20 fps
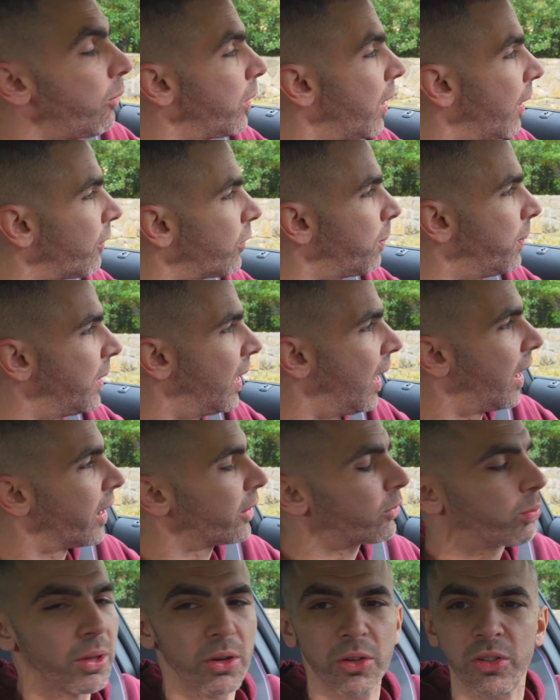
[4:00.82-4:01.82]
We have to be
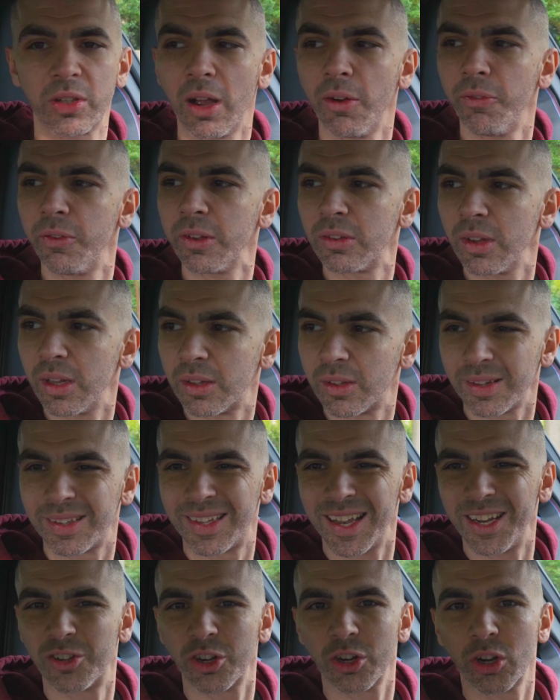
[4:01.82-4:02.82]
honest with ourselves. It's a
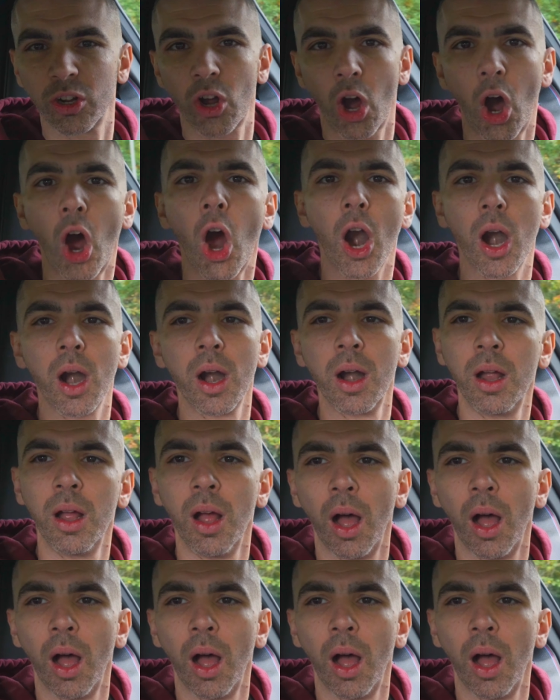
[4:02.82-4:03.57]
digital car.